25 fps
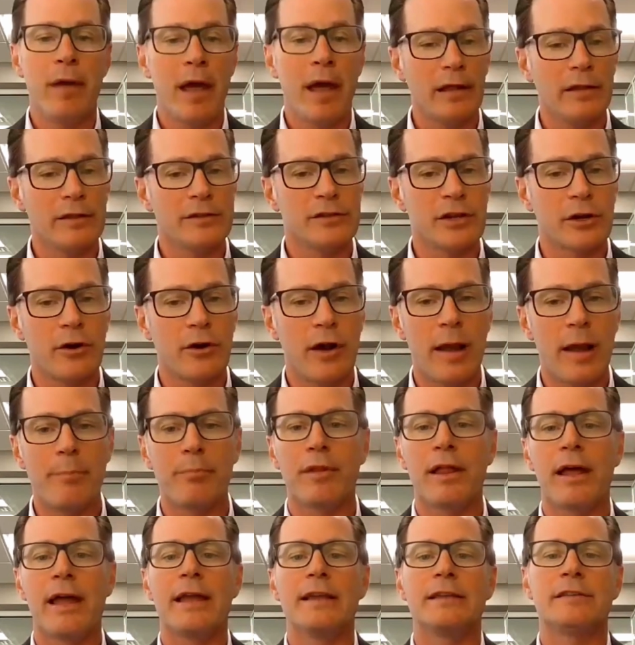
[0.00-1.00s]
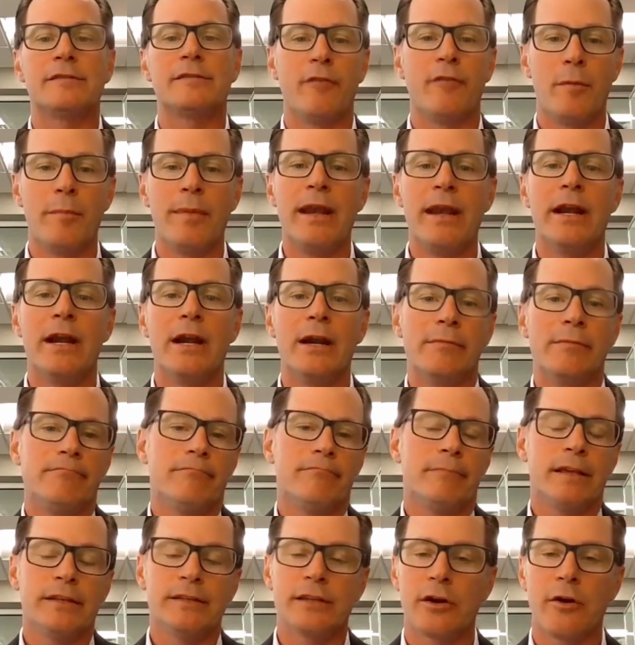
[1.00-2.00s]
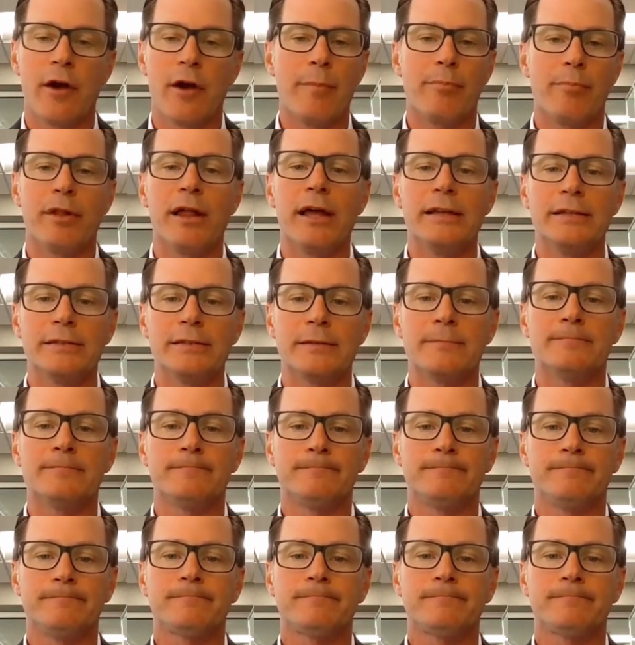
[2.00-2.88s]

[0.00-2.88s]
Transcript: Pella is a great place, Vermeer is a great place.